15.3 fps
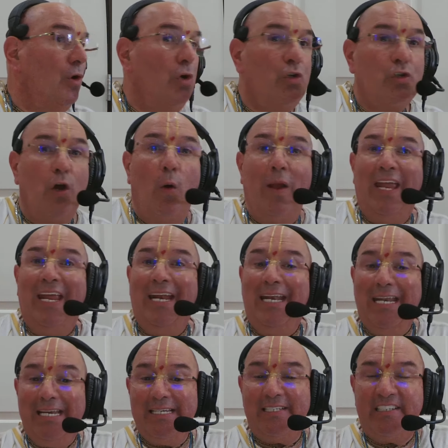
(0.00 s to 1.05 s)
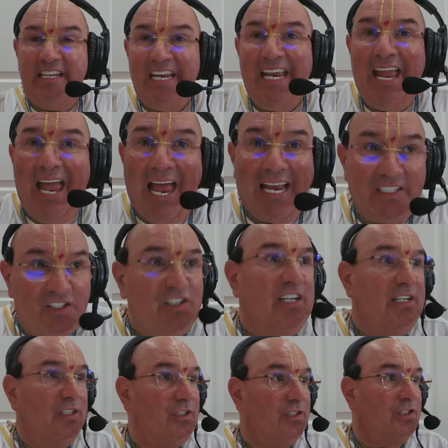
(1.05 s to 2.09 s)
So it is the
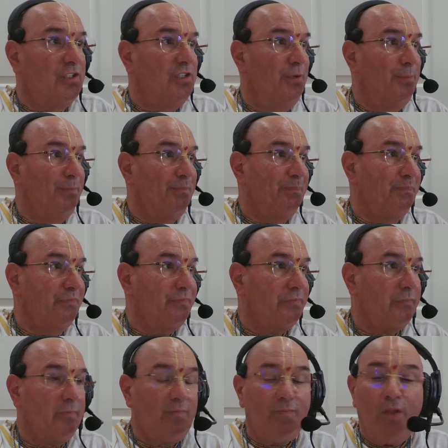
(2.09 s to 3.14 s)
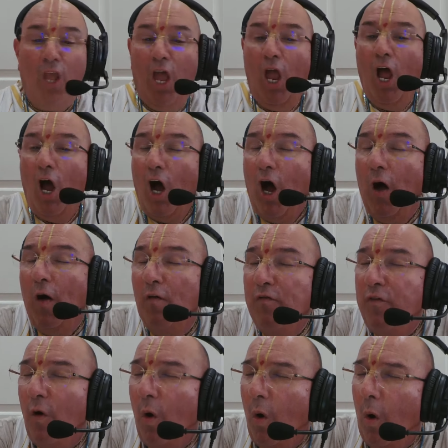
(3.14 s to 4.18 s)
essence of
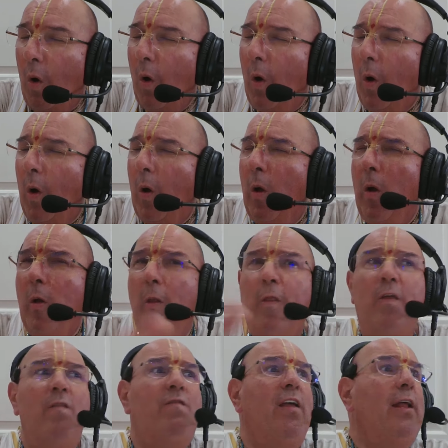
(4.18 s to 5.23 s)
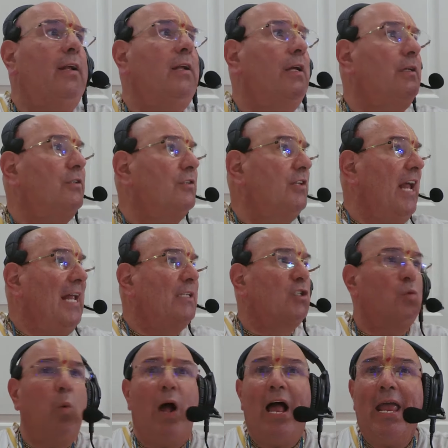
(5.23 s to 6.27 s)
all the Vedas.
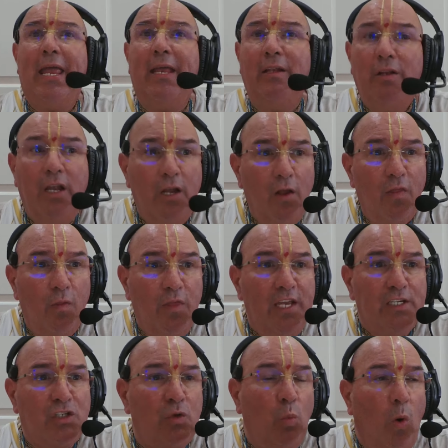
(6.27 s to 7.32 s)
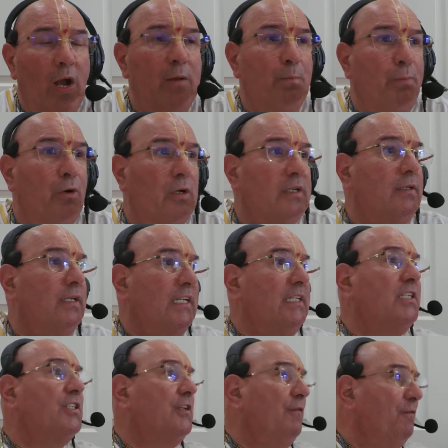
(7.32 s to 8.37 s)
That's why this one book
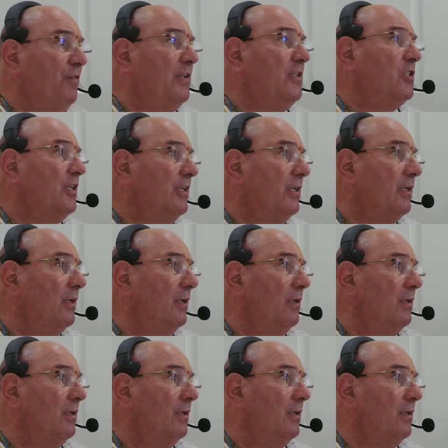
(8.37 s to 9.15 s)
is sufficient.